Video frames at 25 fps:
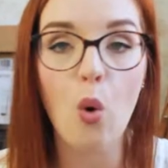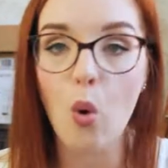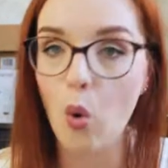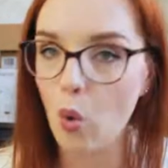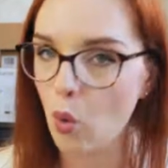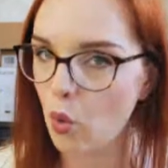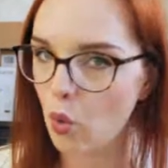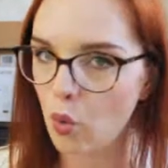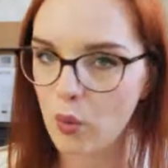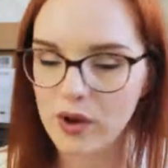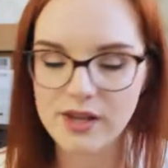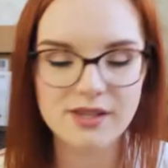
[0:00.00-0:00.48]

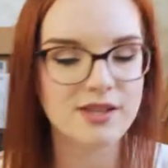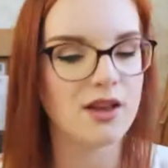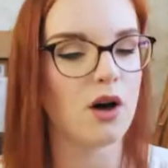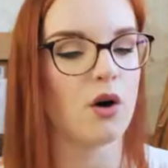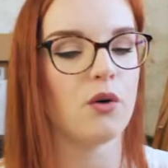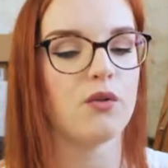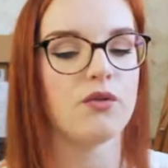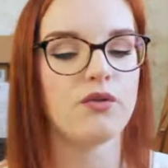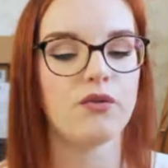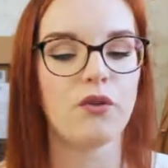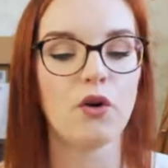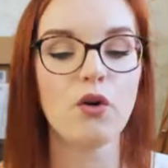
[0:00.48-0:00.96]
Always
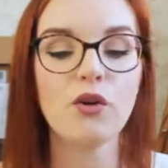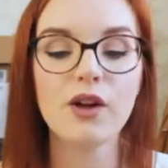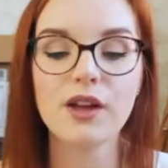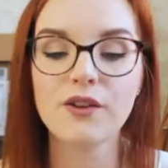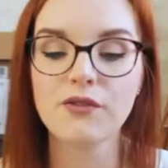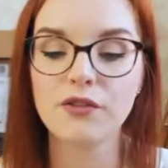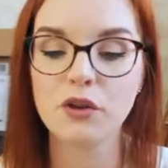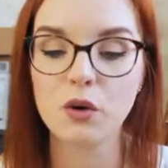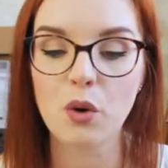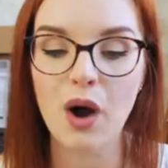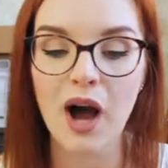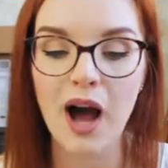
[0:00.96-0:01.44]
helpful.
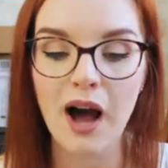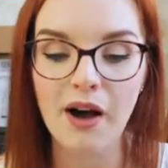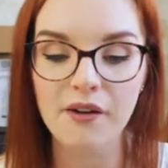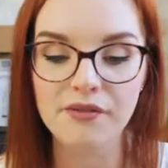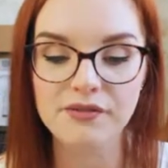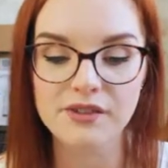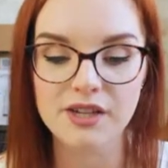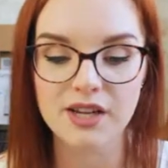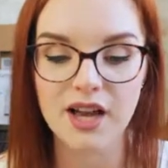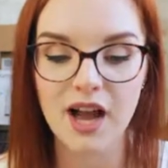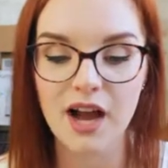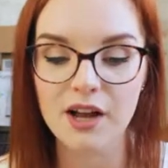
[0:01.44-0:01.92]
If you
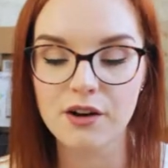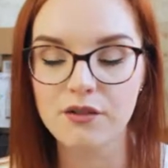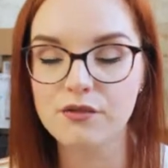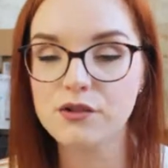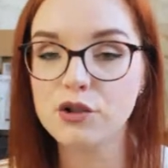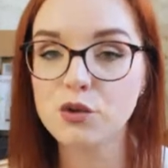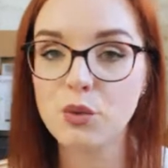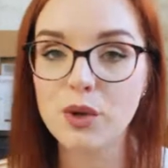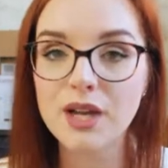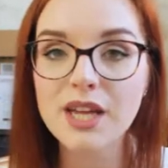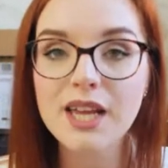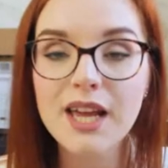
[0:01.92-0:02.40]
have to kind of
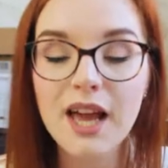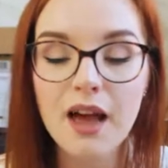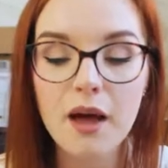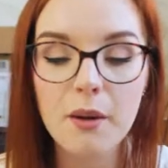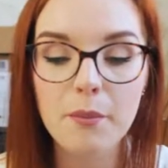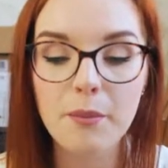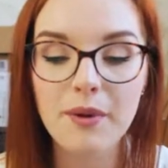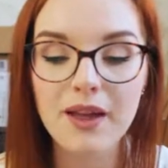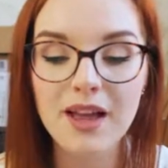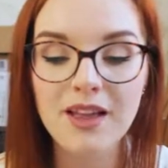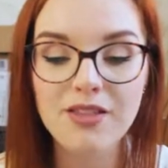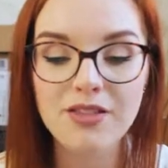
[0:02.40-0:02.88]
tweak it
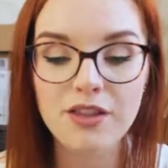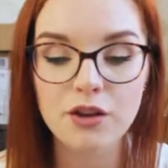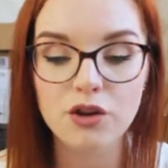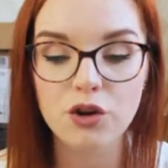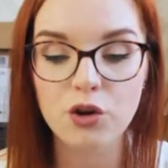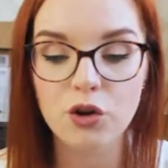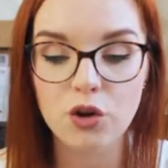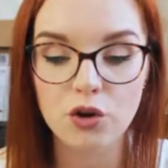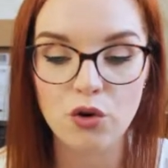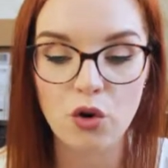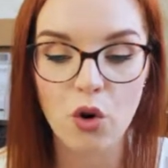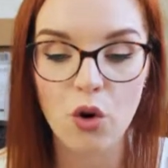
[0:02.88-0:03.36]
a bit, then
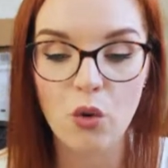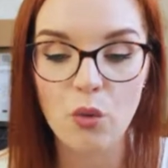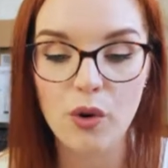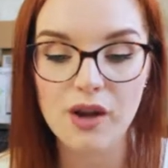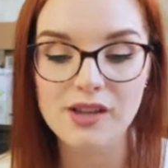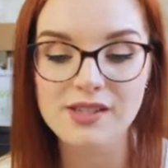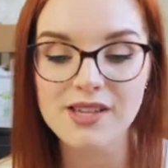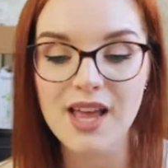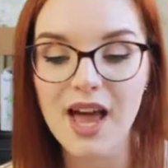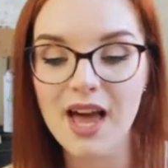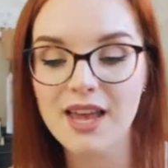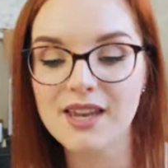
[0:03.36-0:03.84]
you can
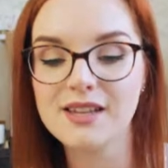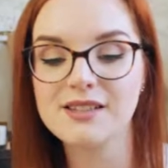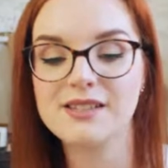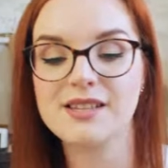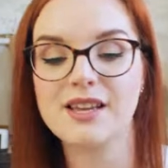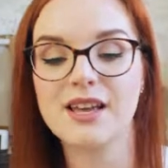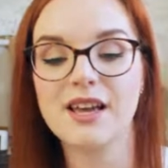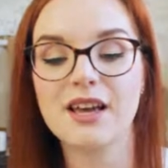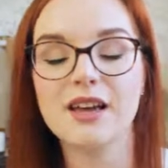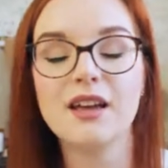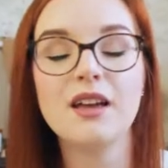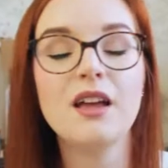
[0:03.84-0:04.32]
always
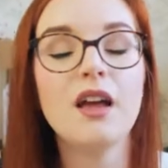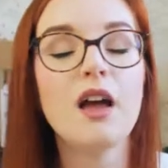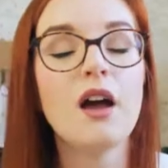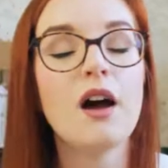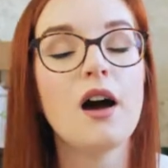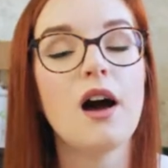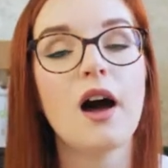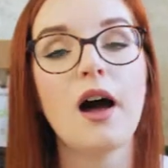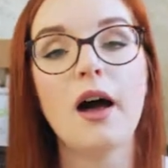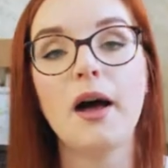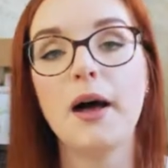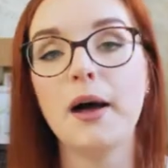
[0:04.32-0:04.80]
edit it.
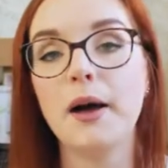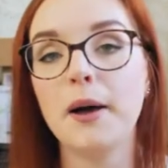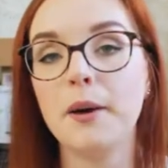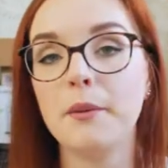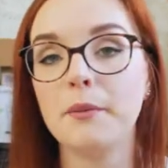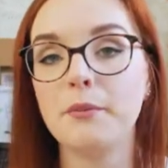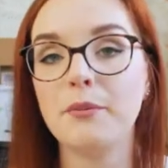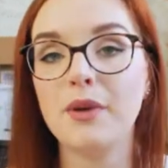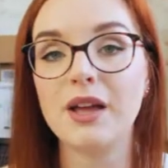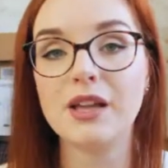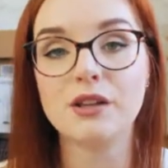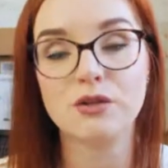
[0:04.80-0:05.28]

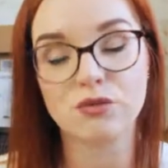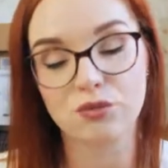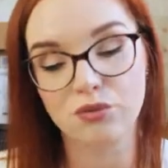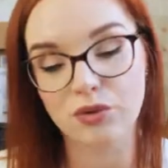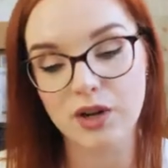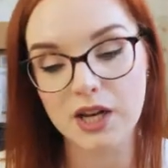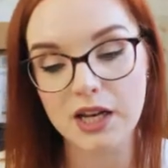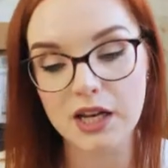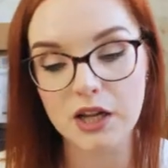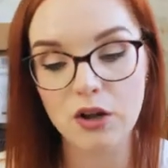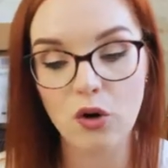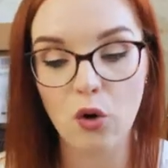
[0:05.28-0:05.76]
It's
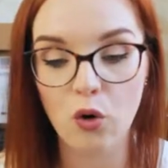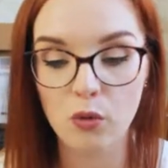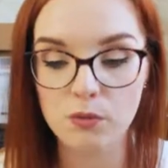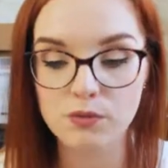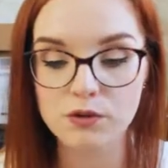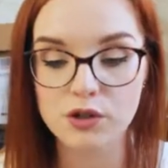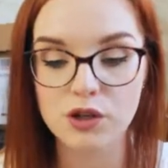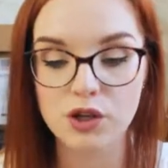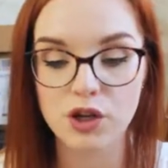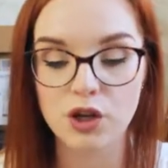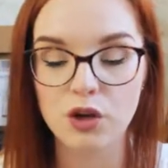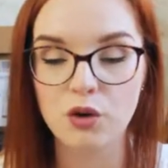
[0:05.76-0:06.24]
really up
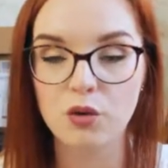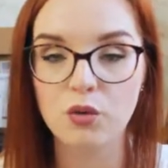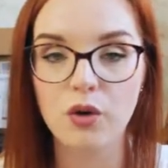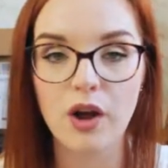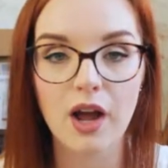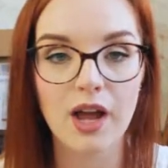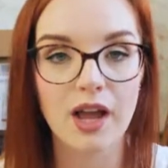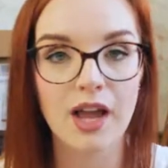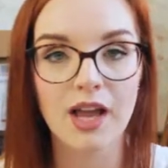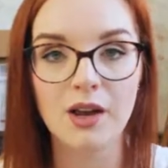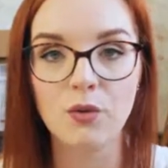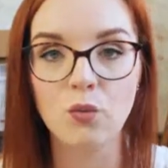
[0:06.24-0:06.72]
to you
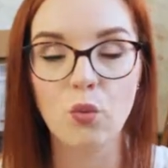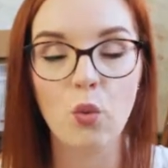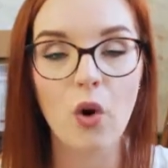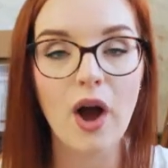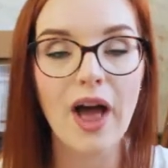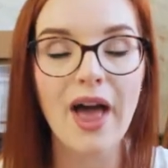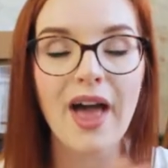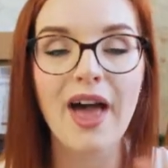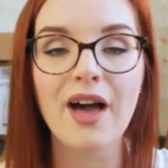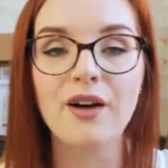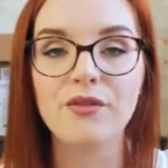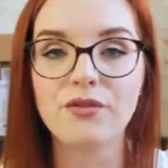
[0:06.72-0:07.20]
in
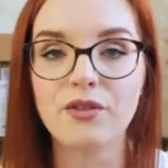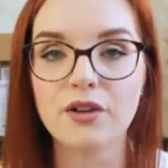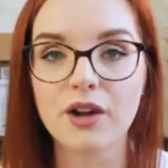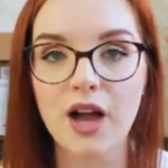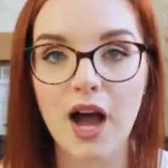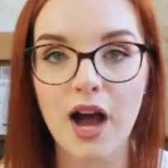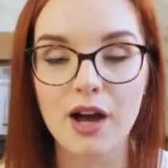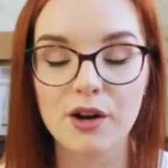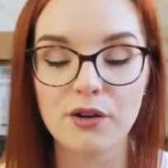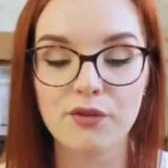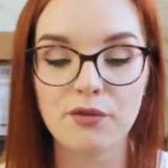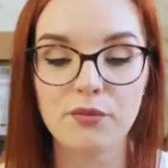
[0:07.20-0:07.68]
whatever
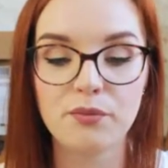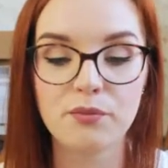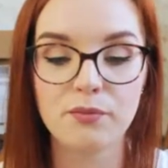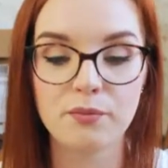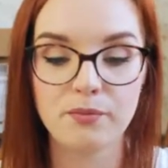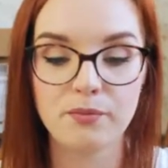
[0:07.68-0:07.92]
kind of